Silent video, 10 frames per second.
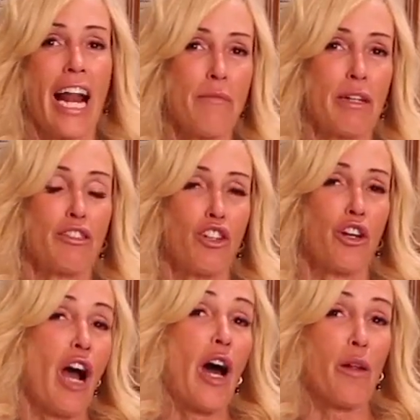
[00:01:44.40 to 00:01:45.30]
And I'm going to
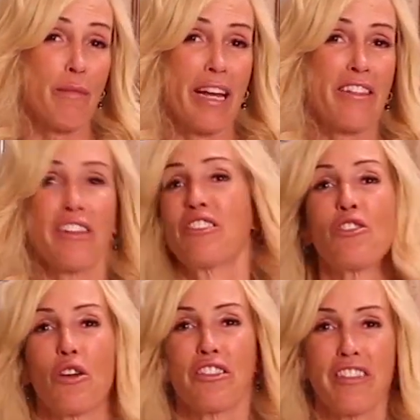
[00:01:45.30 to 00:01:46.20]
show you how to make
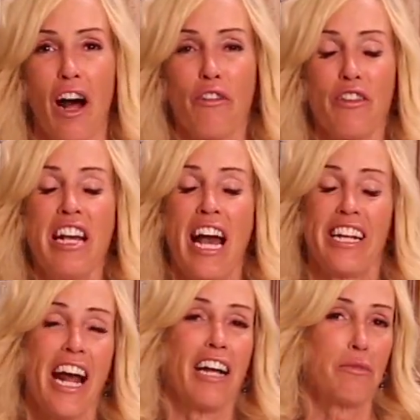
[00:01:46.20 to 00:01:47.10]
this yourself,
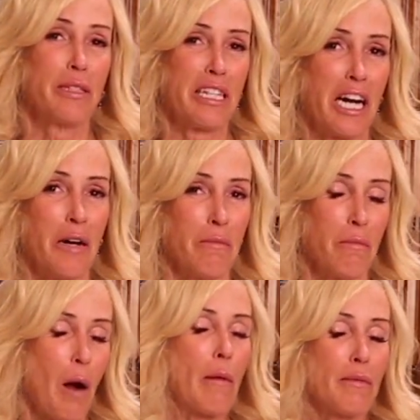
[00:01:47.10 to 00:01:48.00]
and it has
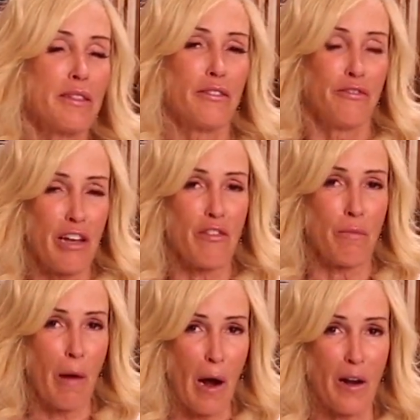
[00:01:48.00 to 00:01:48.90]
become probably the
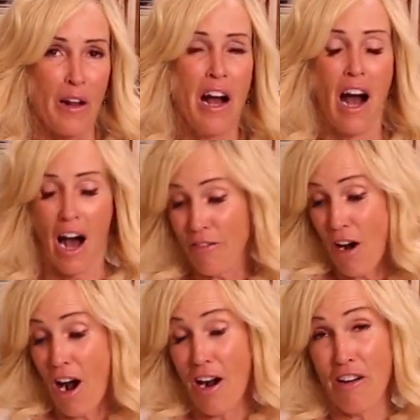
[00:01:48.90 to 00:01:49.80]
favorite part
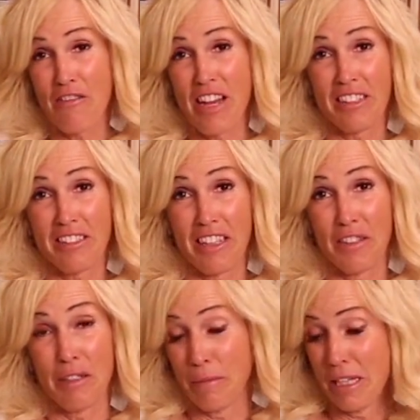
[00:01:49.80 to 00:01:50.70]
of our
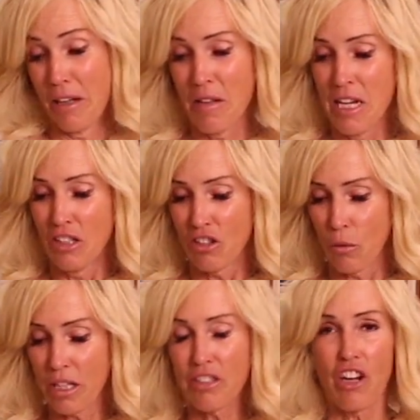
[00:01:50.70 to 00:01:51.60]
Thanksgiving meal.
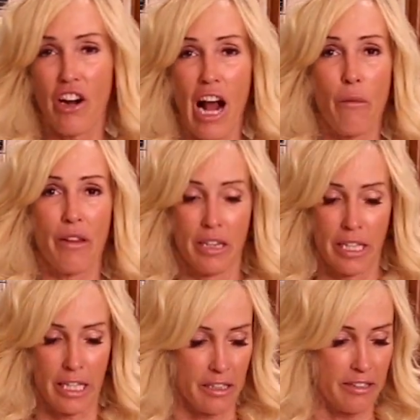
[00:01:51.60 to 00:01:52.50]
So we're going to start out with
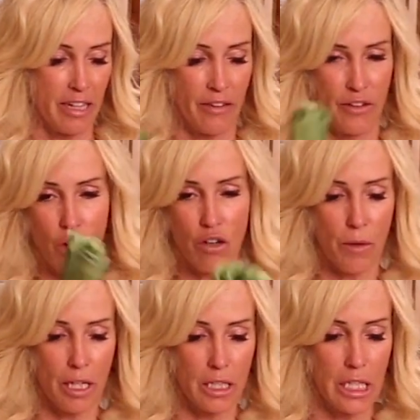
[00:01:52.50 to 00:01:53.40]
leeks. And if you don't
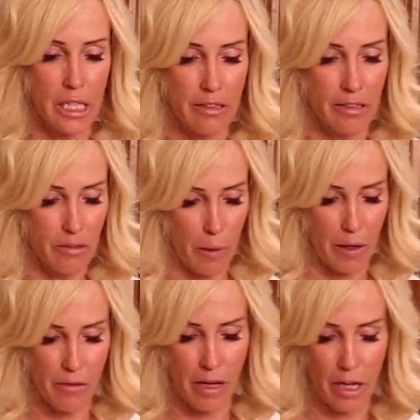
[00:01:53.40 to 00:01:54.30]
know what a leek is, it's
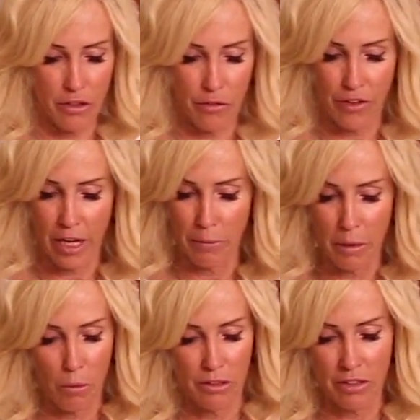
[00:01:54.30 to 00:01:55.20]
part of the onion
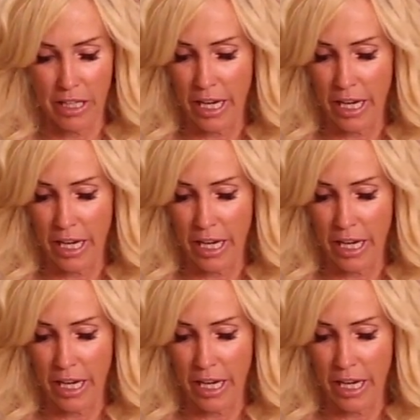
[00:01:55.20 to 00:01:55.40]
family once